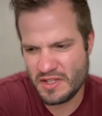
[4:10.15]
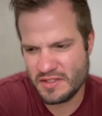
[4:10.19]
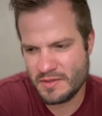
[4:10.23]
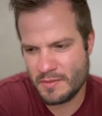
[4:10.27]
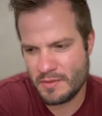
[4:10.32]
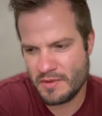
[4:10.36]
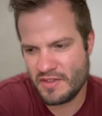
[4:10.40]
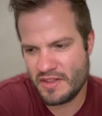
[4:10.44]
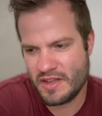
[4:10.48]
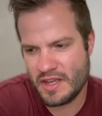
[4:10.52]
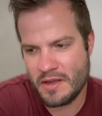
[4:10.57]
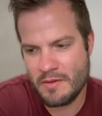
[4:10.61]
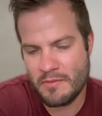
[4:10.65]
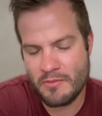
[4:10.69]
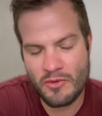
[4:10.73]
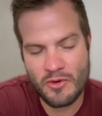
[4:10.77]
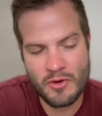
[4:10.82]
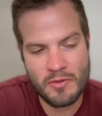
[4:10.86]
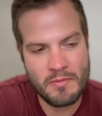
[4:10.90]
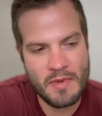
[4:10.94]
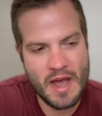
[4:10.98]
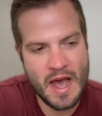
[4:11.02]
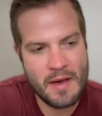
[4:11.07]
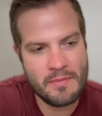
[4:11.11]
something like
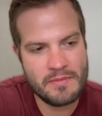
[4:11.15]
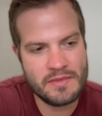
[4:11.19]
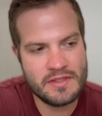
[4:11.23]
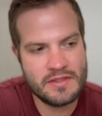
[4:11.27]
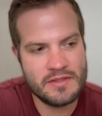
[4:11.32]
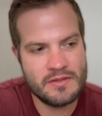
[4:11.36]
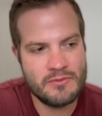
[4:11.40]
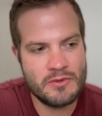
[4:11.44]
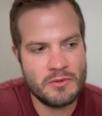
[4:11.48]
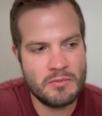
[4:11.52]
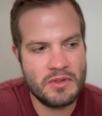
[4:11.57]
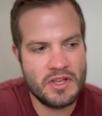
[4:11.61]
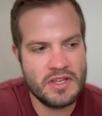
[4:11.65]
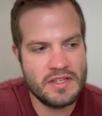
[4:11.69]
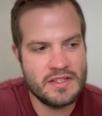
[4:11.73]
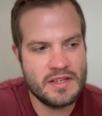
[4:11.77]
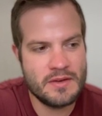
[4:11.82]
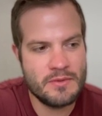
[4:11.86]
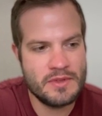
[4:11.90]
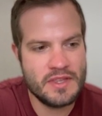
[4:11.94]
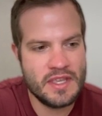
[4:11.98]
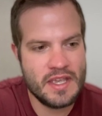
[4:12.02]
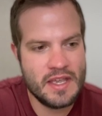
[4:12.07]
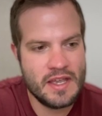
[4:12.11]
import maps, replacing
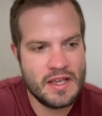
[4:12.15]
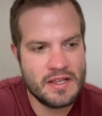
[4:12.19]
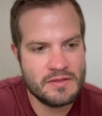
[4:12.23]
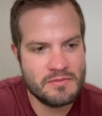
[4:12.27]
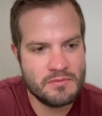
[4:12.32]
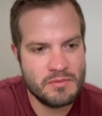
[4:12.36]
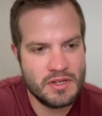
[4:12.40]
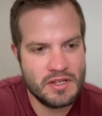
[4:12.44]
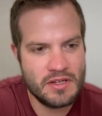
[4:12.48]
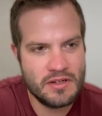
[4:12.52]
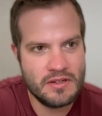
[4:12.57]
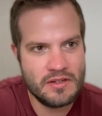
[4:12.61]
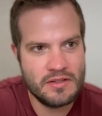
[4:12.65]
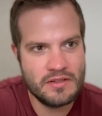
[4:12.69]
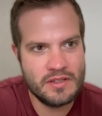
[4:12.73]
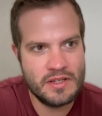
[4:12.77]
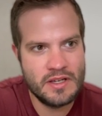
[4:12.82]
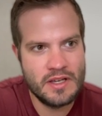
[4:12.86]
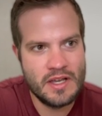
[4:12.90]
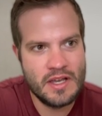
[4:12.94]
with esbuild,